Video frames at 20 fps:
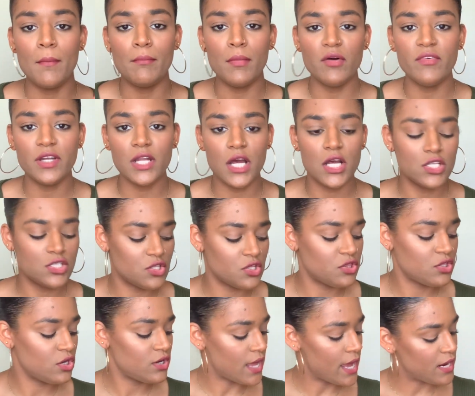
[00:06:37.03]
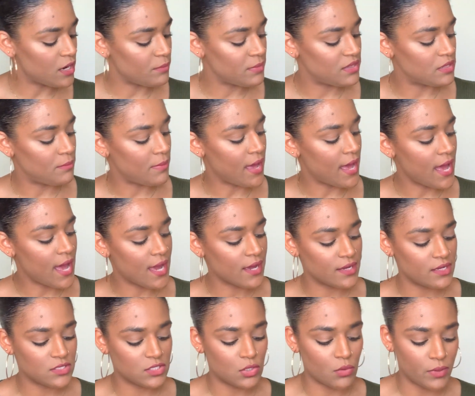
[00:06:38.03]
Moving on to the third item in the
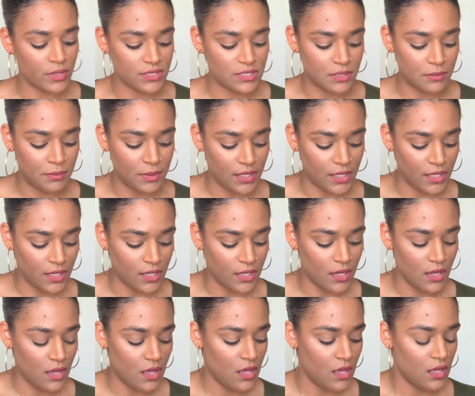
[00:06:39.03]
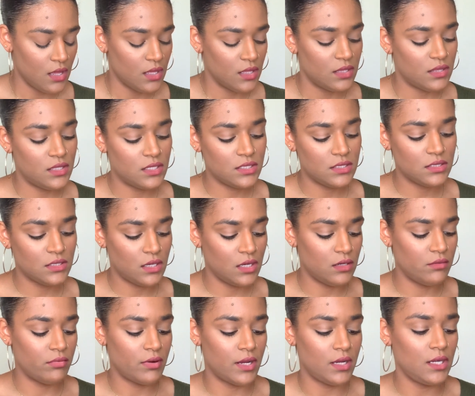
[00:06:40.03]
bag is going to be this
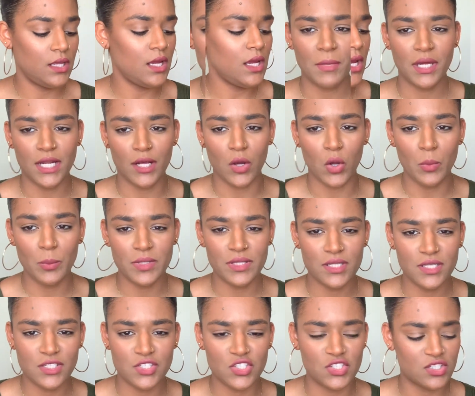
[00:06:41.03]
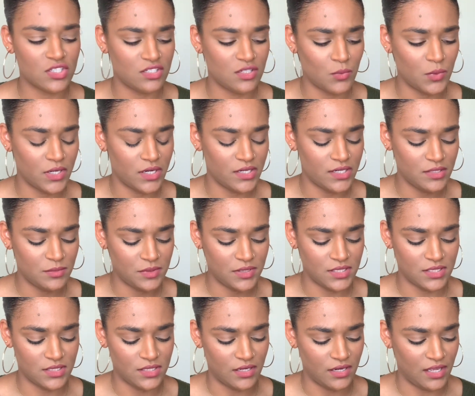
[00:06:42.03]
kid right here. I'm gonna open this just to see what it is
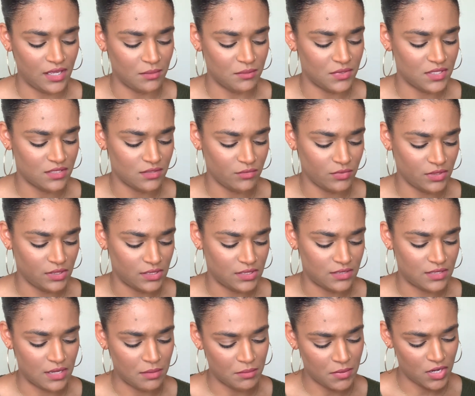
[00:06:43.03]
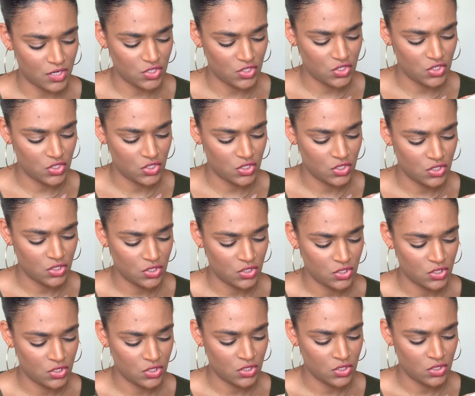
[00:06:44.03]
because the name doesn't really say much.
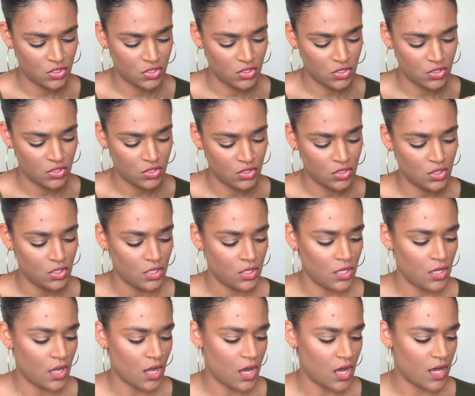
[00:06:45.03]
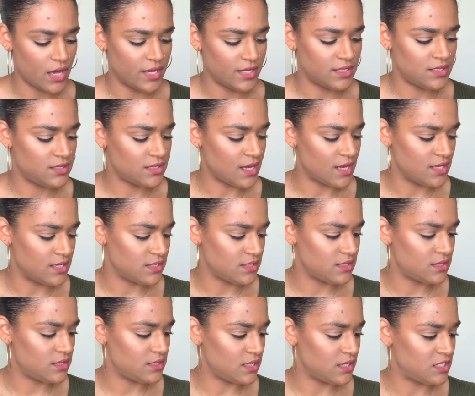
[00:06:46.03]
It
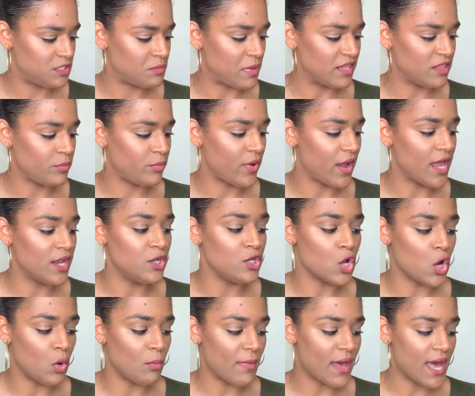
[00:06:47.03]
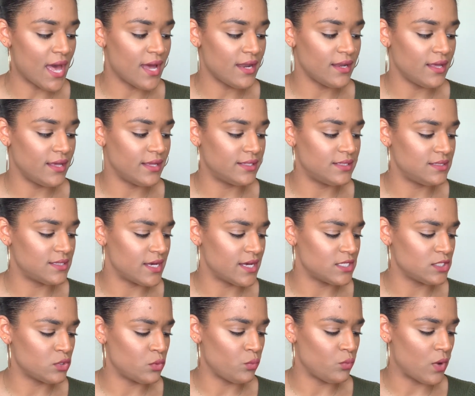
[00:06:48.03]
says, it's by the brand Nomad. It
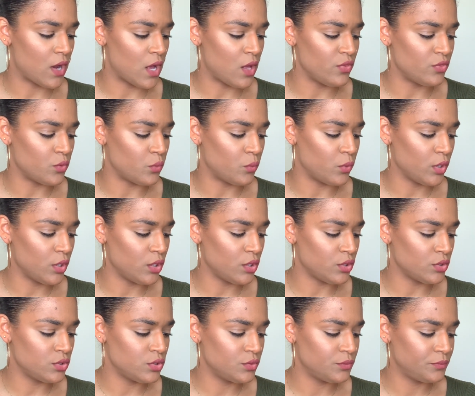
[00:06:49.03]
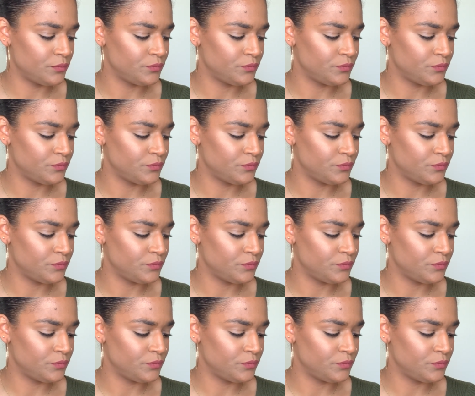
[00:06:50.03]
says Round the World.